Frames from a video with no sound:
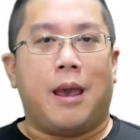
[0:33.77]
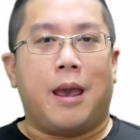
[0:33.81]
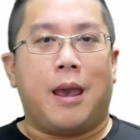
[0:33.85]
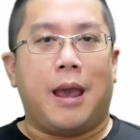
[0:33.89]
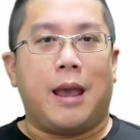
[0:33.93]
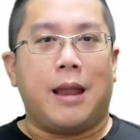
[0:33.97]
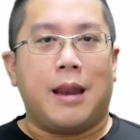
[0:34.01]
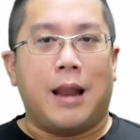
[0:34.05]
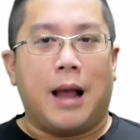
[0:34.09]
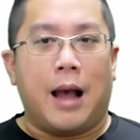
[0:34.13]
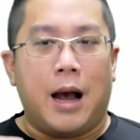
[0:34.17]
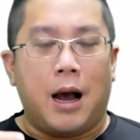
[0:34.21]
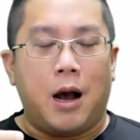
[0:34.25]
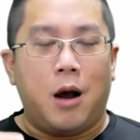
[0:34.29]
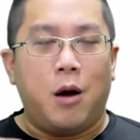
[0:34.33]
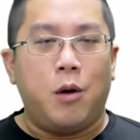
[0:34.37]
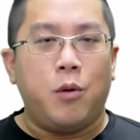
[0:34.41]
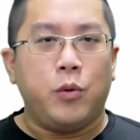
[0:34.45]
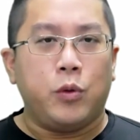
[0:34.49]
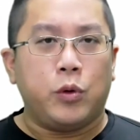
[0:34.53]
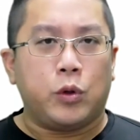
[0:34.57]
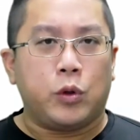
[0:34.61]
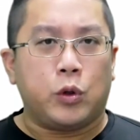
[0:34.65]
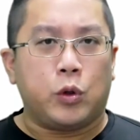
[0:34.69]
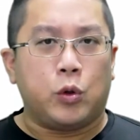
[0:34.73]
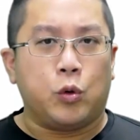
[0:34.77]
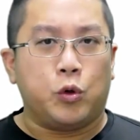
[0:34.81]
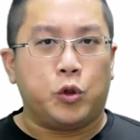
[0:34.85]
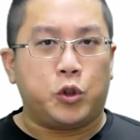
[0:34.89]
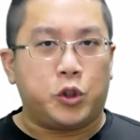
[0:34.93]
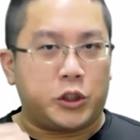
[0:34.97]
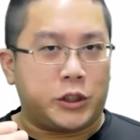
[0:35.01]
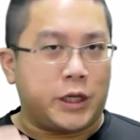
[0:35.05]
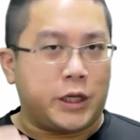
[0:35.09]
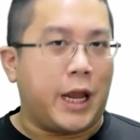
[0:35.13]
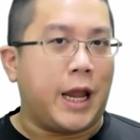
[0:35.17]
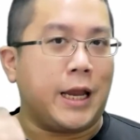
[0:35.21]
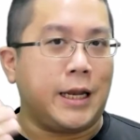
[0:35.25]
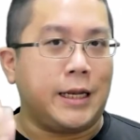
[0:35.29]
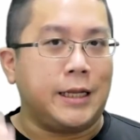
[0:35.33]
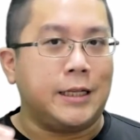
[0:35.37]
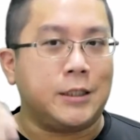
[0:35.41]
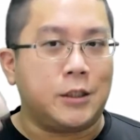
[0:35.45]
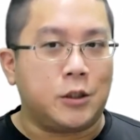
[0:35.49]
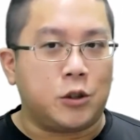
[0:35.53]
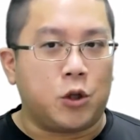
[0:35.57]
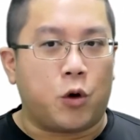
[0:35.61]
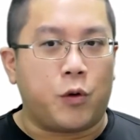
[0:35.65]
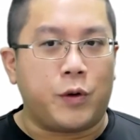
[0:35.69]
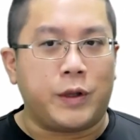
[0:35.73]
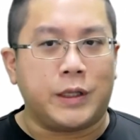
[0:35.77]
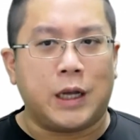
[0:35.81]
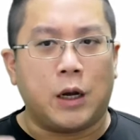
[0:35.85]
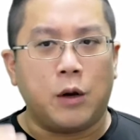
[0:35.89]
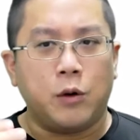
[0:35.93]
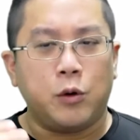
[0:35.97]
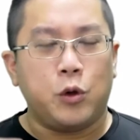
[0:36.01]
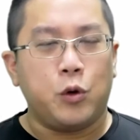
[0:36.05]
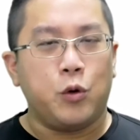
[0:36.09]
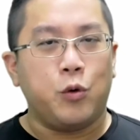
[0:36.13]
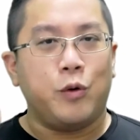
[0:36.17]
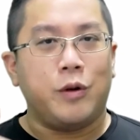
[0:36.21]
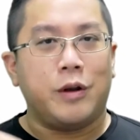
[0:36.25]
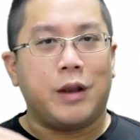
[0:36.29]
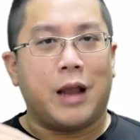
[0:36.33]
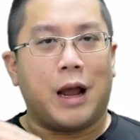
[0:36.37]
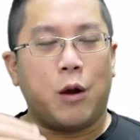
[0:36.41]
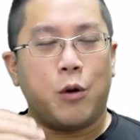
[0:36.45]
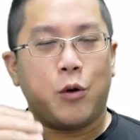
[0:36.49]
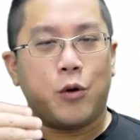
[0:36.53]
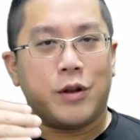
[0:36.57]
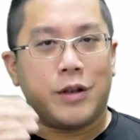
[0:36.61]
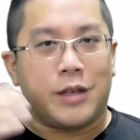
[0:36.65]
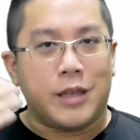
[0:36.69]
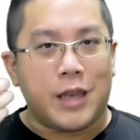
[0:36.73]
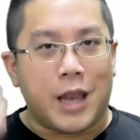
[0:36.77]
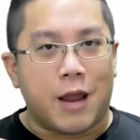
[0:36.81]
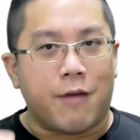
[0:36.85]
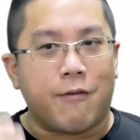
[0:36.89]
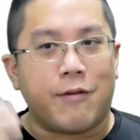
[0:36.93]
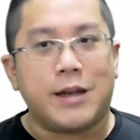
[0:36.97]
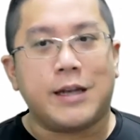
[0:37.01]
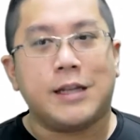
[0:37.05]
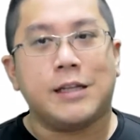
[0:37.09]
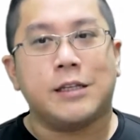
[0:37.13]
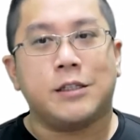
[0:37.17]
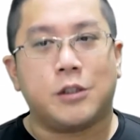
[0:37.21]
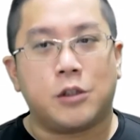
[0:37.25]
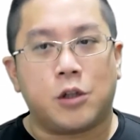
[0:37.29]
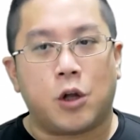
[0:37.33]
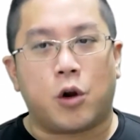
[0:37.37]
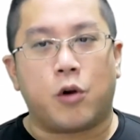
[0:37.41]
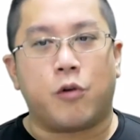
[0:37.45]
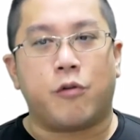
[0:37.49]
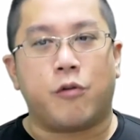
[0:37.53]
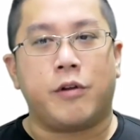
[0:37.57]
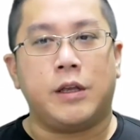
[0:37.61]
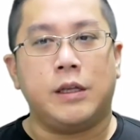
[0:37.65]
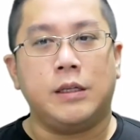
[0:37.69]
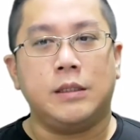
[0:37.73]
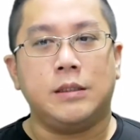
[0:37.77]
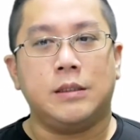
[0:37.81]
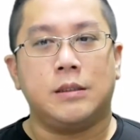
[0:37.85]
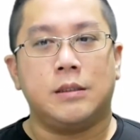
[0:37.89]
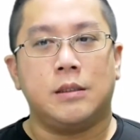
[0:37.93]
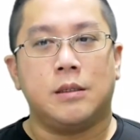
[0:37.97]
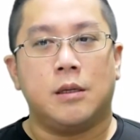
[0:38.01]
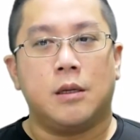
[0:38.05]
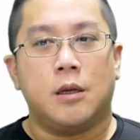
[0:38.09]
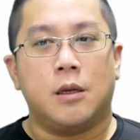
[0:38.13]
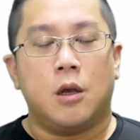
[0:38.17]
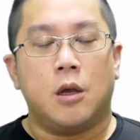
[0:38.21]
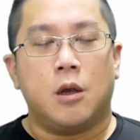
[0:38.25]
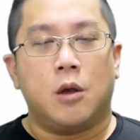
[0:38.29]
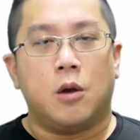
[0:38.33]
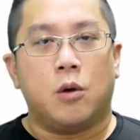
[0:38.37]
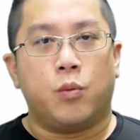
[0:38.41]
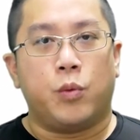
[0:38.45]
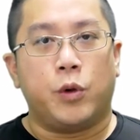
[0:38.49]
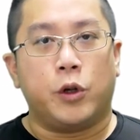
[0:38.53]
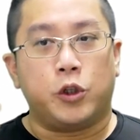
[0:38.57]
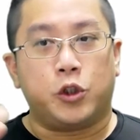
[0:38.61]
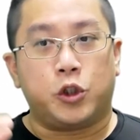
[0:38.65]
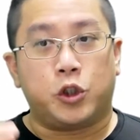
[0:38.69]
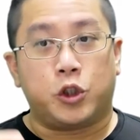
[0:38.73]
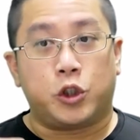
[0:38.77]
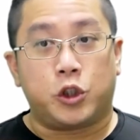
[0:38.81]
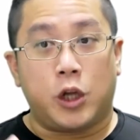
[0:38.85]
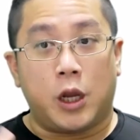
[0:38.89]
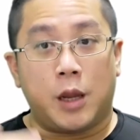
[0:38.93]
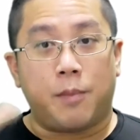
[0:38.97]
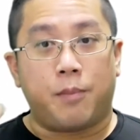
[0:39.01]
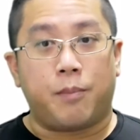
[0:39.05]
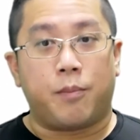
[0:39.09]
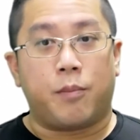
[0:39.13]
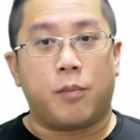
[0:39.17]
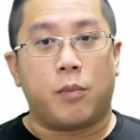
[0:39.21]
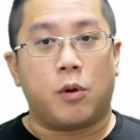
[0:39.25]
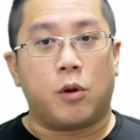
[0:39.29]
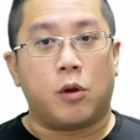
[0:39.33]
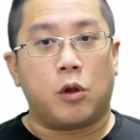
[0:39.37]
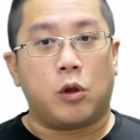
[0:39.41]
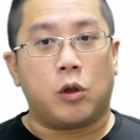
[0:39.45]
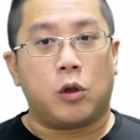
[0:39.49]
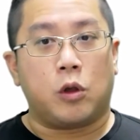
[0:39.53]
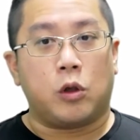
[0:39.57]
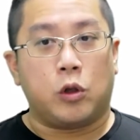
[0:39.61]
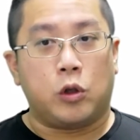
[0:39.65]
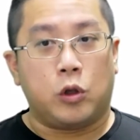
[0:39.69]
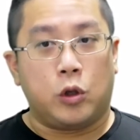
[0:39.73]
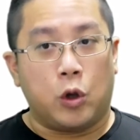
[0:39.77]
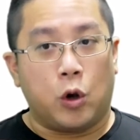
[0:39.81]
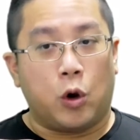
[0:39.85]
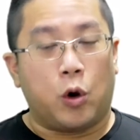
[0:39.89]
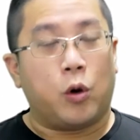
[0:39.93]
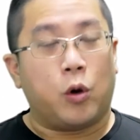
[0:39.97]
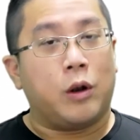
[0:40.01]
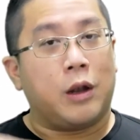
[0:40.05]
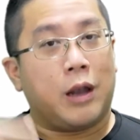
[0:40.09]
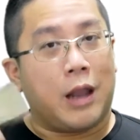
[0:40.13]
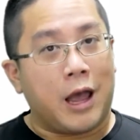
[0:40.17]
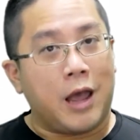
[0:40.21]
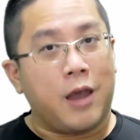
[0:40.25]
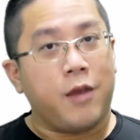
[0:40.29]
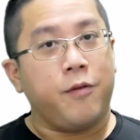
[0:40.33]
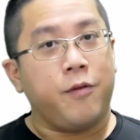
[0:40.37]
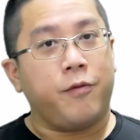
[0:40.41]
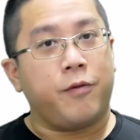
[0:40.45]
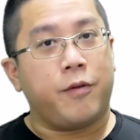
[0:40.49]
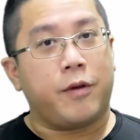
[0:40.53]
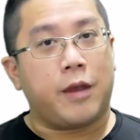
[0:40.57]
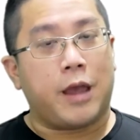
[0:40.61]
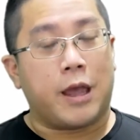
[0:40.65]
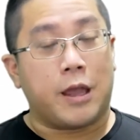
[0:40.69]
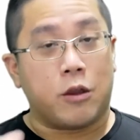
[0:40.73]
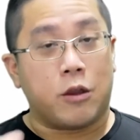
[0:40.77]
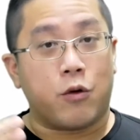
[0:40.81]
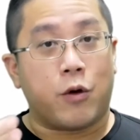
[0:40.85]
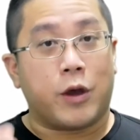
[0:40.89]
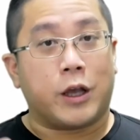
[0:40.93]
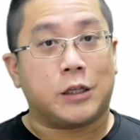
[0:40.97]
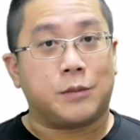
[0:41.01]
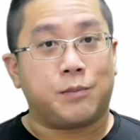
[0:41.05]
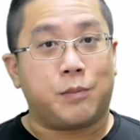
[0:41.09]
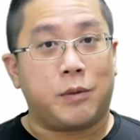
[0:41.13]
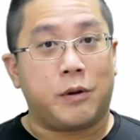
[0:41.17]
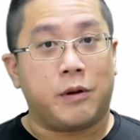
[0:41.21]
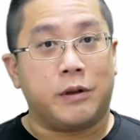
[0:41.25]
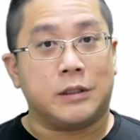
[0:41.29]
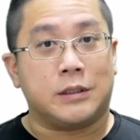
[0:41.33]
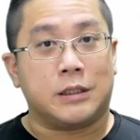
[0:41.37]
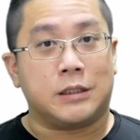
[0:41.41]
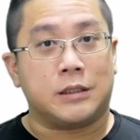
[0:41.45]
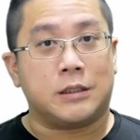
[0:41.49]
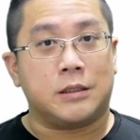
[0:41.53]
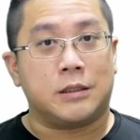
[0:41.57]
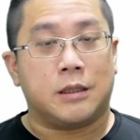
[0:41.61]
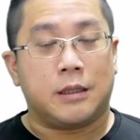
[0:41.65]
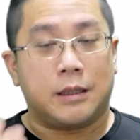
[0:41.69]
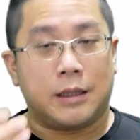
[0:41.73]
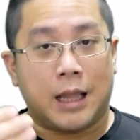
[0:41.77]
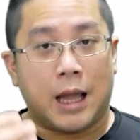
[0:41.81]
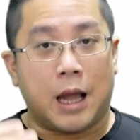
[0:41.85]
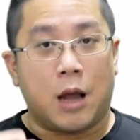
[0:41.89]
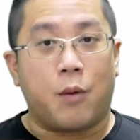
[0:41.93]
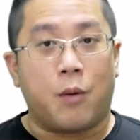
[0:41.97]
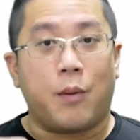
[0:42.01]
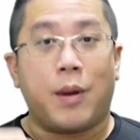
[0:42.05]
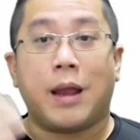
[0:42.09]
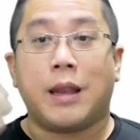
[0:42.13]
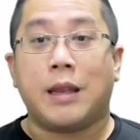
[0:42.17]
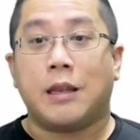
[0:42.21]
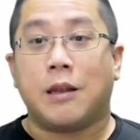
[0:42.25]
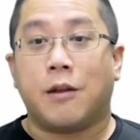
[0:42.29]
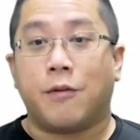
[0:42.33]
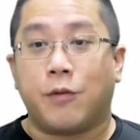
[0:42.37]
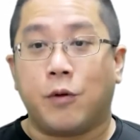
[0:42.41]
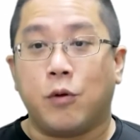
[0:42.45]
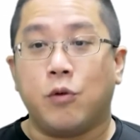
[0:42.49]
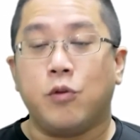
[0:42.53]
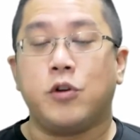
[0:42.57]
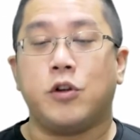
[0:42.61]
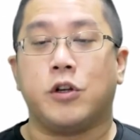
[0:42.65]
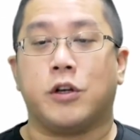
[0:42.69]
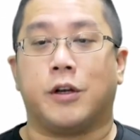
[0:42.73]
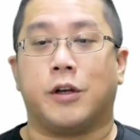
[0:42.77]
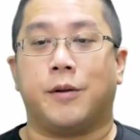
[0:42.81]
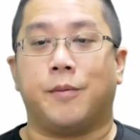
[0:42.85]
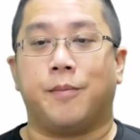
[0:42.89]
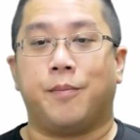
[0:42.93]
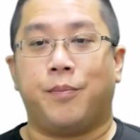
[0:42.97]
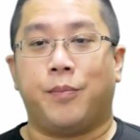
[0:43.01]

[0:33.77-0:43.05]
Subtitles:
And how you share these stories, how you narrate these stories will shape your life and your experiences now and in the future.